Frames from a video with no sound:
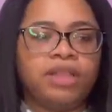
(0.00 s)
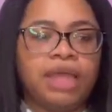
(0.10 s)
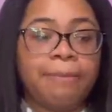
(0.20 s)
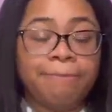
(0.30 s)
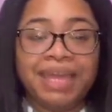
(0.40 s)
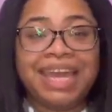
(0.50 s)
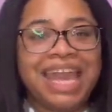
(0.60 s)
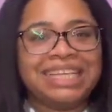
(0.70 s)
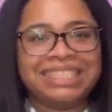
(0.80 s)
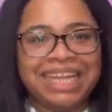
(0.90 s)
that big
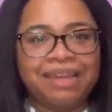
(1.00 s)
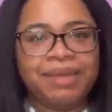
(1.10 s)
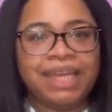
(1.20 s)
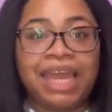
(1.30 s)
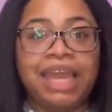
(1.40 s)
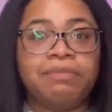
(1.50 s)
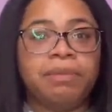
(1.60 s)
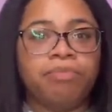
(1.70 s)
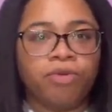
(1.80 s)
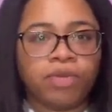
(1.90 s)
ass demon came
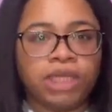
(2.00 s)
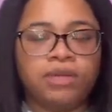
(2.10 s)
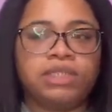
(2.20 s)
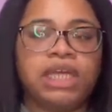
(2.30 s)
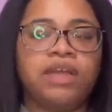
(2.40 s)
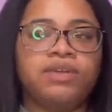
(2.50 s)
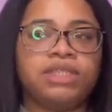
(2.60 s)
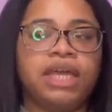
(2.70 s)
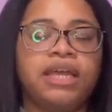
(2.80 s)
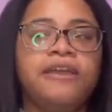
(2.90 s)
and broke that Osiris.
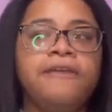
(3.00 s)
Like,